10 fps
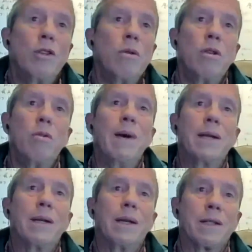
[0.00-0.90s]
you, you
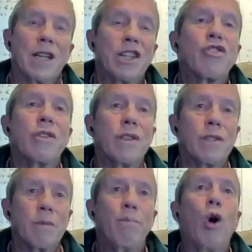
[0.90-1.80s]
may get
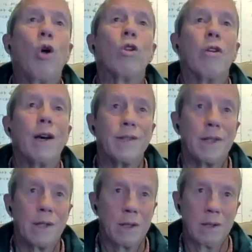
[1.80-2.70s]
countries
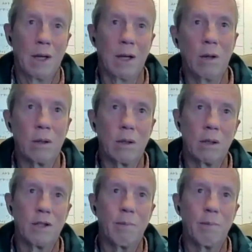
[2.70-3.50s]
polarizing along the